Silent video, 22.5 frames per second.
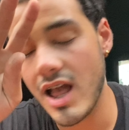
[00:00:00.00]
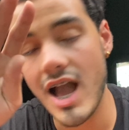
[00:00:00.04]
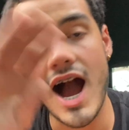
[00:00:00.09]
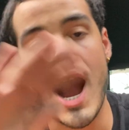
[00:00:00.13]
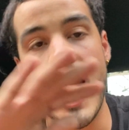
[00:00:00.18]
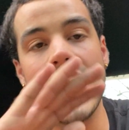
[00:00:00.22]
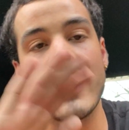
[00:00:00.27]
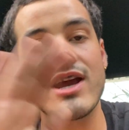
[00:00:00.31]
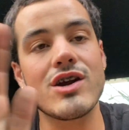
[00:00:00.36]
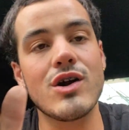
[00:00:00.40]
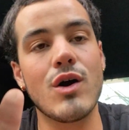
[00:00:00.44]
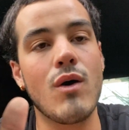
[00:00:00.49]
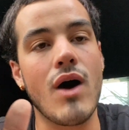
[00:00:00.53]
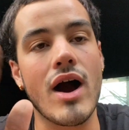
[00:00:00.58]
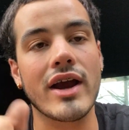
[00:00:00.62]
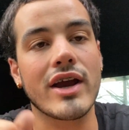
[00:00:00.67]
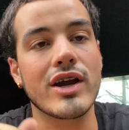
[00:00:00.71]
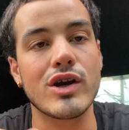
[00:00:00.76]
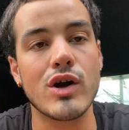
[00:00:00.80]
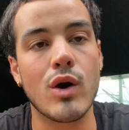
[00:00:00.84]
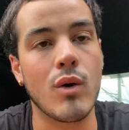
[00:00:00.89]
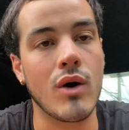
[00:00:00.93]
I could go
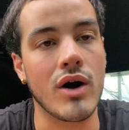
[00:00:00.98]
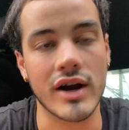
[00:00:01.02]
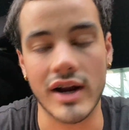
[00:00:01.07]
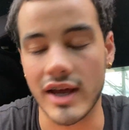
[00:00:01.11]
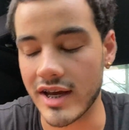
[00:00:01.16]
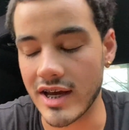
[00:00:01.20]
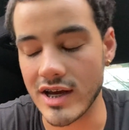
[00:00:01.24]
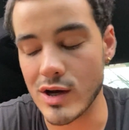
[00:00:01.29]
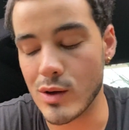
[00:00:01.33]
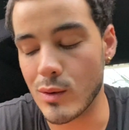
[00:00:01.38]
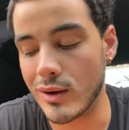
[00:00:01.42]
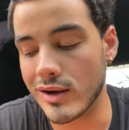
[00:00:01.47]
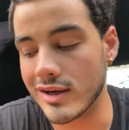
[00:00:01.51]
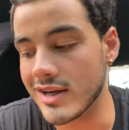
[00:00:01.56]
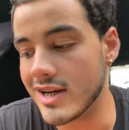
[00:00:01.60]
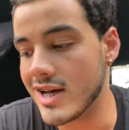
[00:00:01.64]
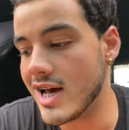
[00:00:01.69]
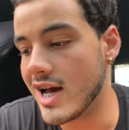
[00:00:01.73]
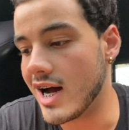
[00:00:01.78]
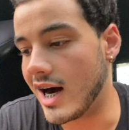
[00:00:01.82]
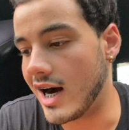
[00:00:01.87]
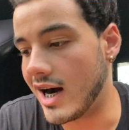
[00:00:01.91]
on.
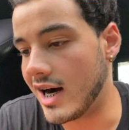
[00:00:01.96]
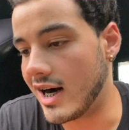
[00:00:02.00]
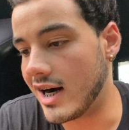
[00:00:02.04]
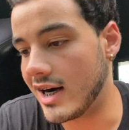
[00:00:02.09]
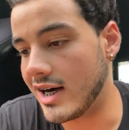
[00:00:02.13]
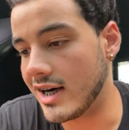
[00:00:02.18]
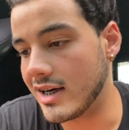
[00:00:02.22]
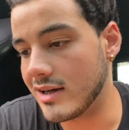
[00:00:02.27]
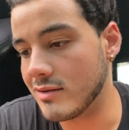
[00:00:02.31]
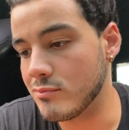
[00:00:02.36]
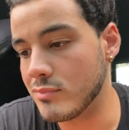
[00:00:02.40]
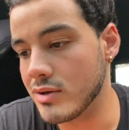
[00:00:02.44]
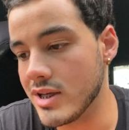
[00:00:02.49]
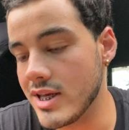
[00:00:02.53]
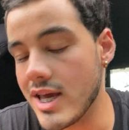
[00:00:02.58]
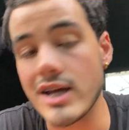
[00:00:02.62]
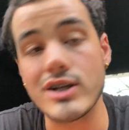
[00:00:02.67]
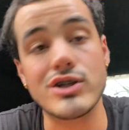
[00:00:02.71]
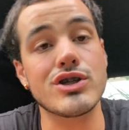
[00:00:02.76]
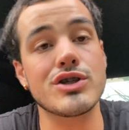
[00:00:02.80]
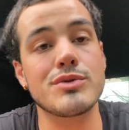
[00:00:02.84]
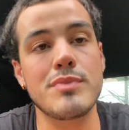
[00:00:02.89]
But
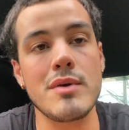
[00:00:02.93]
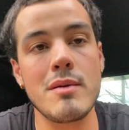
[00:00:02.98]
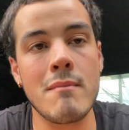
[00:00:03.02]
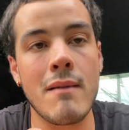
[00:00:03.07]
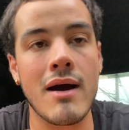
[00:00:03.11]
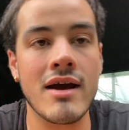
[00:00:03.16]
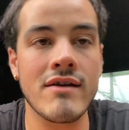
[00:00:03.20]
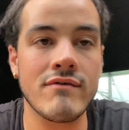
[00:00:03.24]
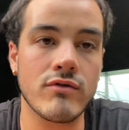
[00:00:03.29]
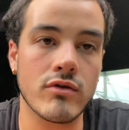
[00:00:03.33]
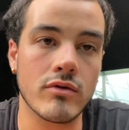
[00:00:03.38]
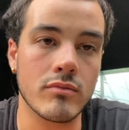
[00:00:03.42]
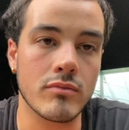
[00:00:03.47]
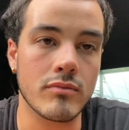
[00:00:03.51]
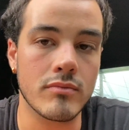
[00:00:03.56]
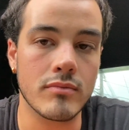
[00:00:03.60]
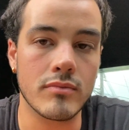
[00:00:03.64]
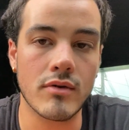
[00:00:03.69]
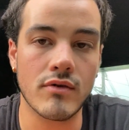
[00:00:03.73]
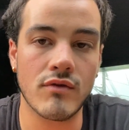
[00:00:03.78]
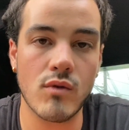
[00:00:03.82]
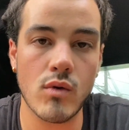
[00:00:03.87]
yeah, just be mindful
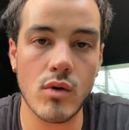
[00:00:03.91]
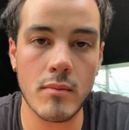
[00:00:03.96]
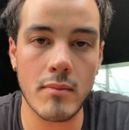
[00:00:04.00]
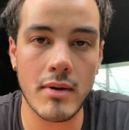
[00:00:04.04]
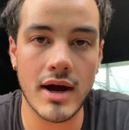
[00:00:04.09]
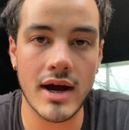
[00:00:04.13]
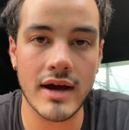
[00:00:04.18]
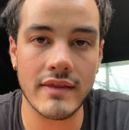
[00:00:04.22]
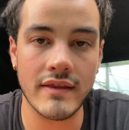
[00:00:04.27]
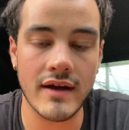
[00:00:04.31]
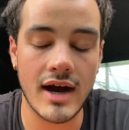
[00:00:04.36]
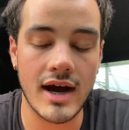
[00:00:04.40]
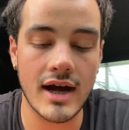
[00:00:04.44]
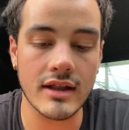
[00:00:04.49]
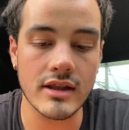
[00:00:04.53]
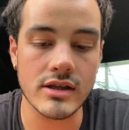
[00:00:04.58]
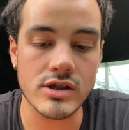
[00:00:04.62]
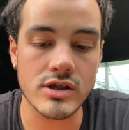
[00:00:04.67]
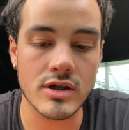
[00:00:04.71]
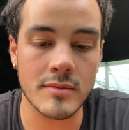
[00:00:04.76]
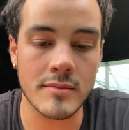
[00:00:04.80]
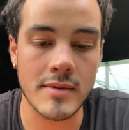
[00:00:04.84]
before buying the
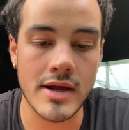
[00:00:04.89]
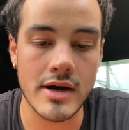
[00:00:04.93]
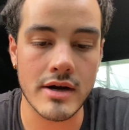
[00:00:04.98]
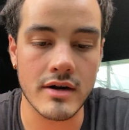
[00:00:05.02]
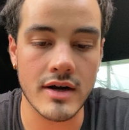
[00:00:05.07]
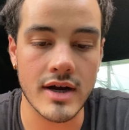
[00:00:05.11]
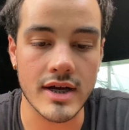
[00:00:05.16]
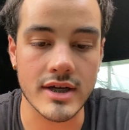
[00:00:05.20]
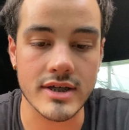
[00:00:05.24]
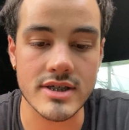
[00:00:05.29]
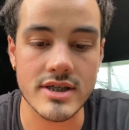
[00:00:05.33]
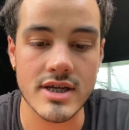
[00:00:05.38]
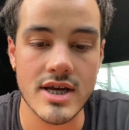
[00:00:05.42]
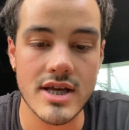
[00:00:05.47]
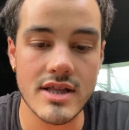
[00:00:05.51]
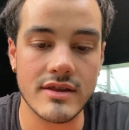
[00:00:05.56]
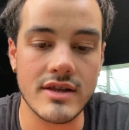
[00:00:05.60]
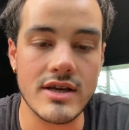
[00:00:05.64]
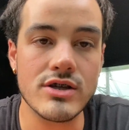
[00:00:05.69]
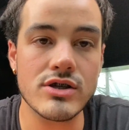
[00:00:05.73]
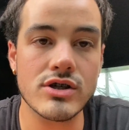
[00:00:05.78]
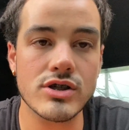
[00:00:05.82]
HOLLEY Terminator X.
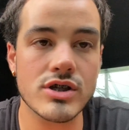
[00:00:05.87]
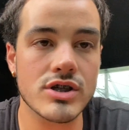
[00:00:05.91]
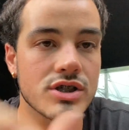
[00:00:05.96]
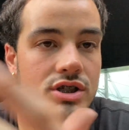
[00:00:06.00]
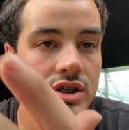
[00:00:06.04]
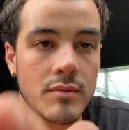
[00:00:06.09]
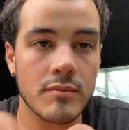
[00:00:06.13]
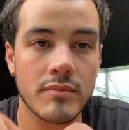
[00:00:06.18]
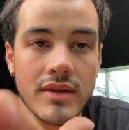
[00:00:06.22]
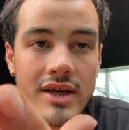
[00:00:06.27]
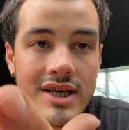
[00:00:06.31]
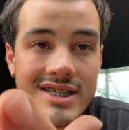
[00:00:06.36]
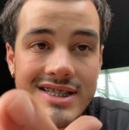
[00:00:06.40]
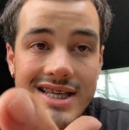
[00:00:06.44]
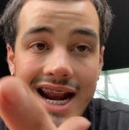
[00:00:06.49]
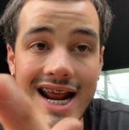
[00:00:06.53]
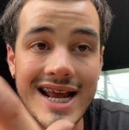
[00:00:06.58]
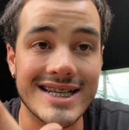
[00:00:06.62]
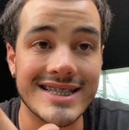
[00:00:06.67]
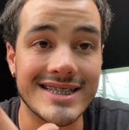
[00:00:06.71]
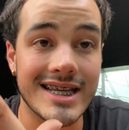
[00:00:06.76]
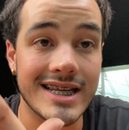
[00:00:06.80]
These are just some things that
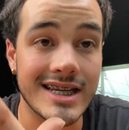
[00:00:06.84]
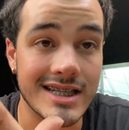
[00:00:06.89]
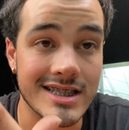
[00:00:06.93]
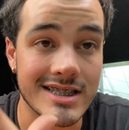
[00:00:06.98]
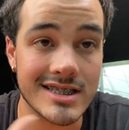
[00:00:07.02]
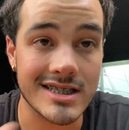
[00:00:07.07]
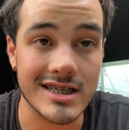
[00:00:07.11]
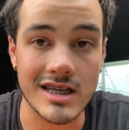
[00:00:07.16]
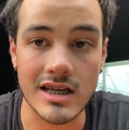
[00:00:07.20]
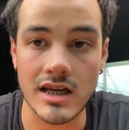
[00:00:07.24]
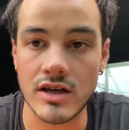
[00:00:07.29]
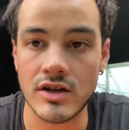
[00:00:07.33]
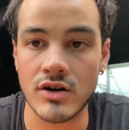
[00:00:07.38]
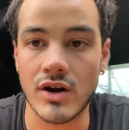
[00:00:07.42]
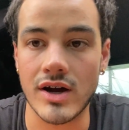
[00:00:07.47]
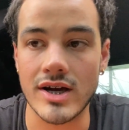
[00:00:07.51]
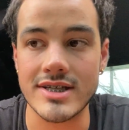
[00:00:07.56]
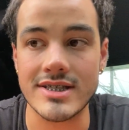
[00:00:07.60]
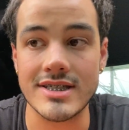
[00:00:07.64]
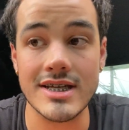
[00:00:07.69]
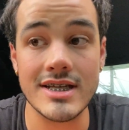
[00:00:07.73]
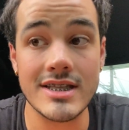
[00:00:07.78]
I didn't see. You know,
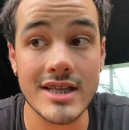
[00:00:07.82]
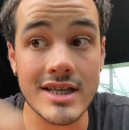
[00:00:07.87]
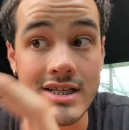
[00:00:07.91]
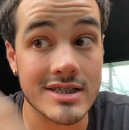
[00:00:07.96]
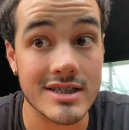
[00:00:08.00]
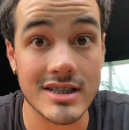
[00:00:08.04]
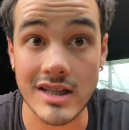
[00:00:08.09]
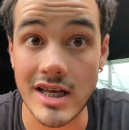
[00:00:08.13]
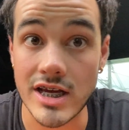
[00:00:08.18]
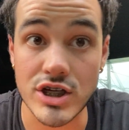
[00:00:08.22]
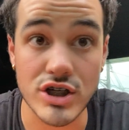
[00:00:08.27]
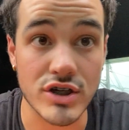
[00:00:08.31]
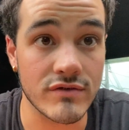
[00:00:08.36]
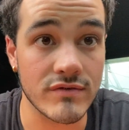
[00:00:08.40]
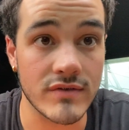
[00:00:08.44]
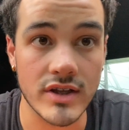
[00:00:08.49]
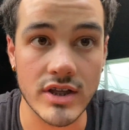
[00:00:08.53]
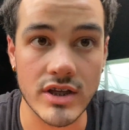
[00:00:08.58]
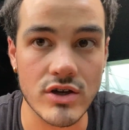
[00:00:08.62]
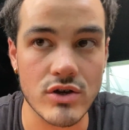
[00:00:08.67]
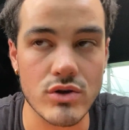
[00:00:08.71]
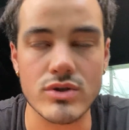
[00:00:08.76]
I've seen the installation
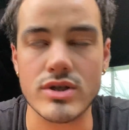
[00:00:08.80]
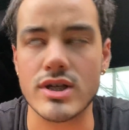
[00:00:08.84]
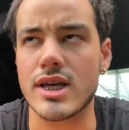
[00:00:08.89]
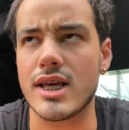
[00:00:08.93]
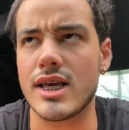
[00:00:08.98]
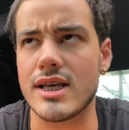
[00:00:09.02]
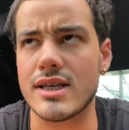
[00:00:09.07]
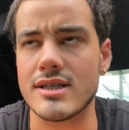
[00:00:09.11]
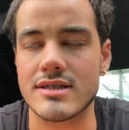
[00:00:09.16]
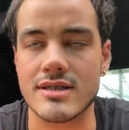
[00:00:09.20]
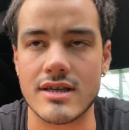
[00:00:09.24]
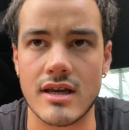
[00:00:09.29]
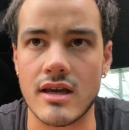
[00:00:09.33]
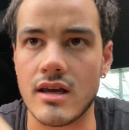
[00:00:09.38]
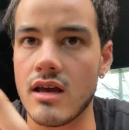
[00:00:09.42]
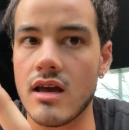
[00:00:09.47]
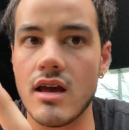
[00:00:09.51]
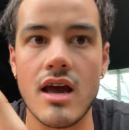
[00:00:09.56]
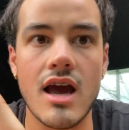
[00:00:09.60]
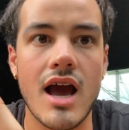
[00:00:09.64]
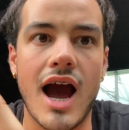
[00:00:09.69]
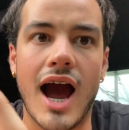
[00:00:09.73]
videos, easy.
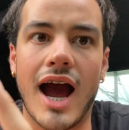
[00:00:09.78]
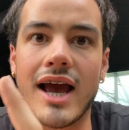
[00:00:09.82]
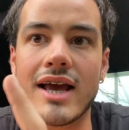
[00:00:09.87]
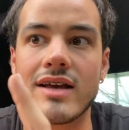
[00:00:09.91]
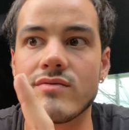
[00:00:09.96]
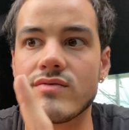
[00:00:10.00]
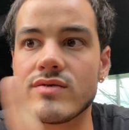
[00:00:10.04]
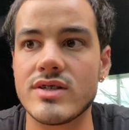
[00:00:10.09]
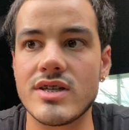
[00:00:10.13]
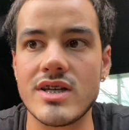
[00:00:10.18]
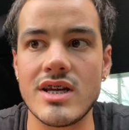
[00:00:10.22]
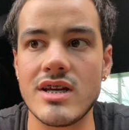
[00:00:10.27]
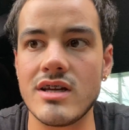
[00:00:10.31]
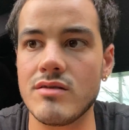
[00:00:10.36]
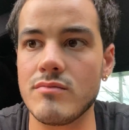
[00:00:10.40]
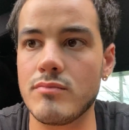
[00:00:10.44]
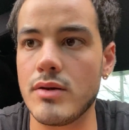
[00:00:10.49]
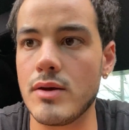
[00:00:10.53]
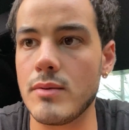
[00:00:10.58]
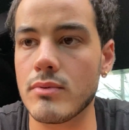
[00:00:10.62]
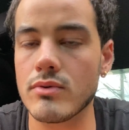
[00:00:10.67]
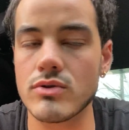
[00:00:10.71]
I've seen
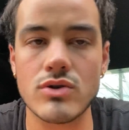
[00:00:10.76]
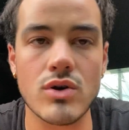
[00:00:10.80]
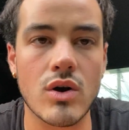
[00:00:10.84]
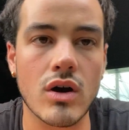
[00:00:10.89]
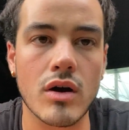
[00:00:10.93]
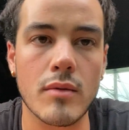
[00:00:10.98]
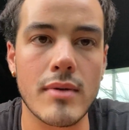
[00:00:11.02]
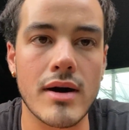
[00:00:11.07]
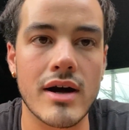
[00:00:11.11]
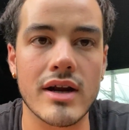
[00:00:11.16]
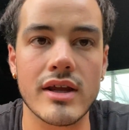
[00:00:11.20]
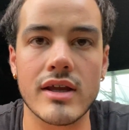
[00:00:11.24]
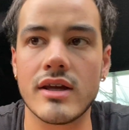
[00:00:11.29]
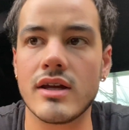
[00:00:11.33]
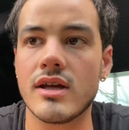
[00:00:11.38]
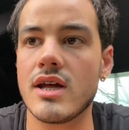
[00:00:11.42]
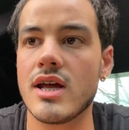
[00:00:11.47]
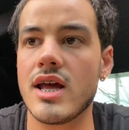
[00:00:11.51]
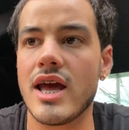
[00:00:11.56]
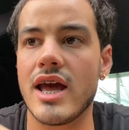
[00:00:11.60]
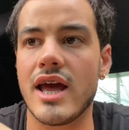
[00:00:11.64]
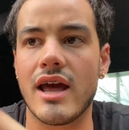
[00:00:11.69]
people talk about it,
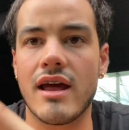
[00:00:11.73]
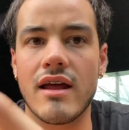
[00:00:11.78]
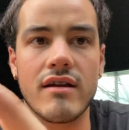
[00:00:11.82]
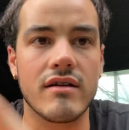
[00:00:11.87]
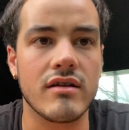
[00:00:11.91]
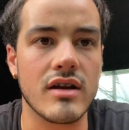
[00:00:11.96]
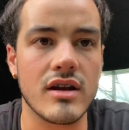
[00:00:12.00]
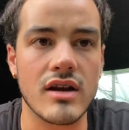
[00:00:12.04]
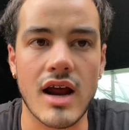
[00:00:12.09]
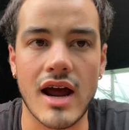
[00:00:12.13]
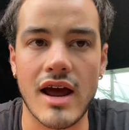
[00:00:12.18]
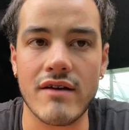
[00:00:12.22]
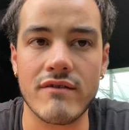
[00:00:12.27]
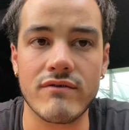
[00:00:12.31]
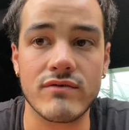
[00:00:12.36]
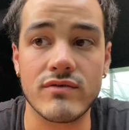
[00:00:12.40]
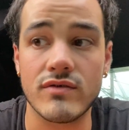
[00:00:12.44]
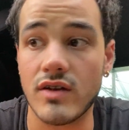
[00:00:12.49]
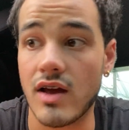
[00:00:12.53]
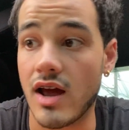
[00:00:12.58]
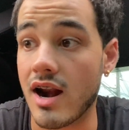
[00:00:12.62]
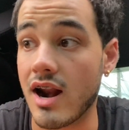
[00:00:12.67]
and
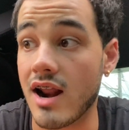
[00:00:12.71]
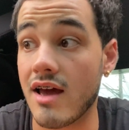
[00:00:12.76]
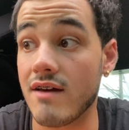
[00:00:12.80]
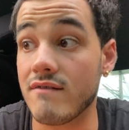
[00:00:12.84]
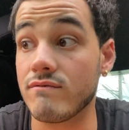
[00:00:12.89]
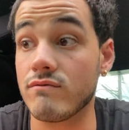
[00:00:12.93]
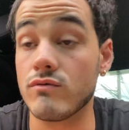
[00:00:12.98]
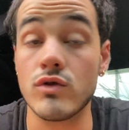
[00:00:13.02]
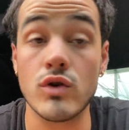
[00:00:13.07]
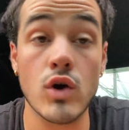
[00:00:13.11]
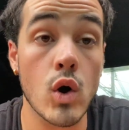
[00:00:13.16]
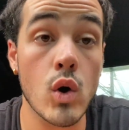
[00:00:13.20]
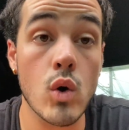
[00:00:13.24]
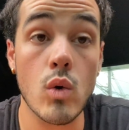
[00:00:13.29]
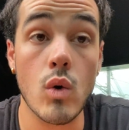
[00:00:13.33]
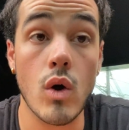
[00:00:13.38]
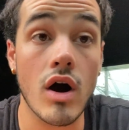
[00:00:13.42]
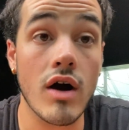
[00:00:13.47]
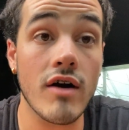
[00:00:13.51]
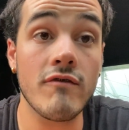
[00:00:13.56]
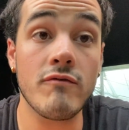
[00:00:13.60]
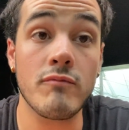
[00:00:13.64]
I've
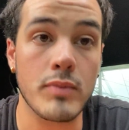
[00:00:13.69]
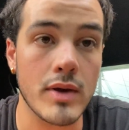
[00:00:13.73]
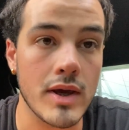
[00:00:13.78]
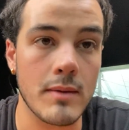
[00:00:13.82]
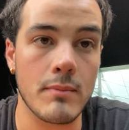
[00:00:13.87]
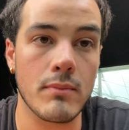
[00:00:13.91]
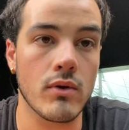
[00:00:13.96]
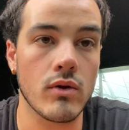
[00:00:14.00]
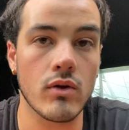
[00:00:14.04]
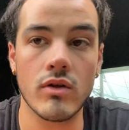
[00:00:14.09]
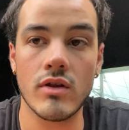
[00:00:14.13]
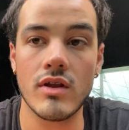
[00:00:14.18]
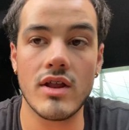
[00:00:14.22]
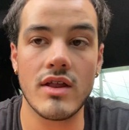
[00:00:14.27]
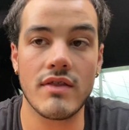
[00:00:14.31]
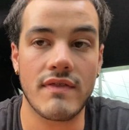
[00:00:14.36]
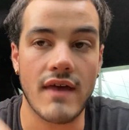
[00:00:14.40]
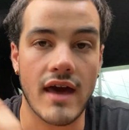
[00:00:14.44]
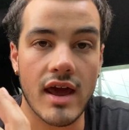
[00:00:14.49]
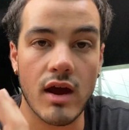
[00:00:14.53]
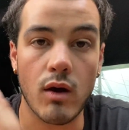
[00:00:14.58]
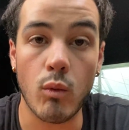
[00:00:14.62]
know of people
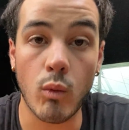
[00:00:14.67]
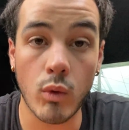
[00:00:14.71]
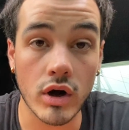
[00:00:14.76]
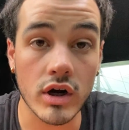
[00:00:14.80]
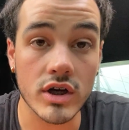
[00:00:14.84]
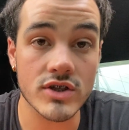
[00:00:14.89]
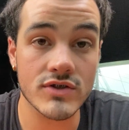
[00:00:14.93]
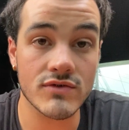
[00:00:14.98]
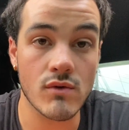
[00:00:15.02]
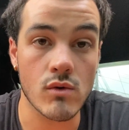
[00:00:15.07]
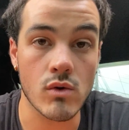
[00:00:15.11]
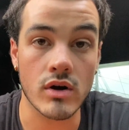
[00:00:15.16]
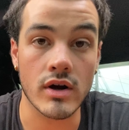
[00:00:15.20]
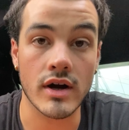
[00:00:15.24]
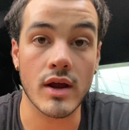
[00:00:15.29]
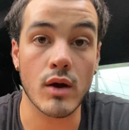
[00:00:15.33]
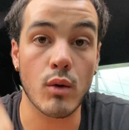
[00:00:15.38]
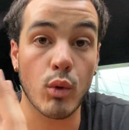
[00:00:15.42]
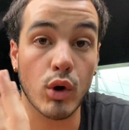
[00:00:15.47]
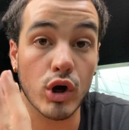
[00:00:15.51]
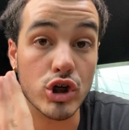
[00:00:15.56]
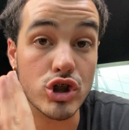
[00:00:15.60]
that it works for, and
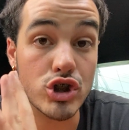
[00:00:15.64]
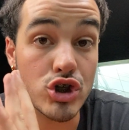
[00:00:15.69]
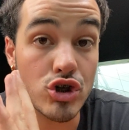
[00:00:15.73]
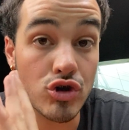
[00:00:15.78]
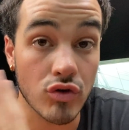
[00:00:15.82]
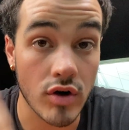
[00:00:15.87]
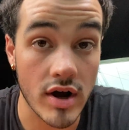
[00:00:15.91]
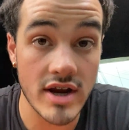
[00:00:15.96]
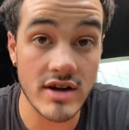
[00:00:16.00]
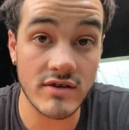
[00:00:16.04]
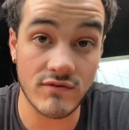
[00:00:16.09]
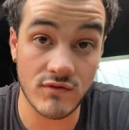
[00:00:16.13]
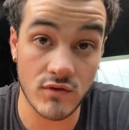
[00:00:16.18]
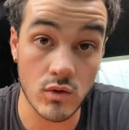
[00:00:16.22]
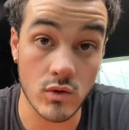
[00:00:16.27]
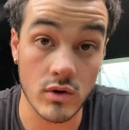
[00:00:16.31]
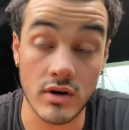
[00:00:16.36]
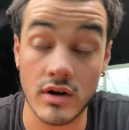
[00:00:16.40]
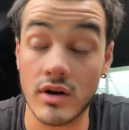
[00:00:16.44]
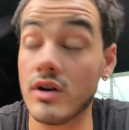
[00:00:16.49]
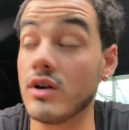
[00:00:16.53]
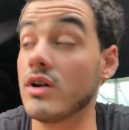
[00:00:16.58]
it works great
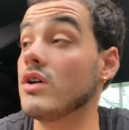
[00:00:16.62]
for.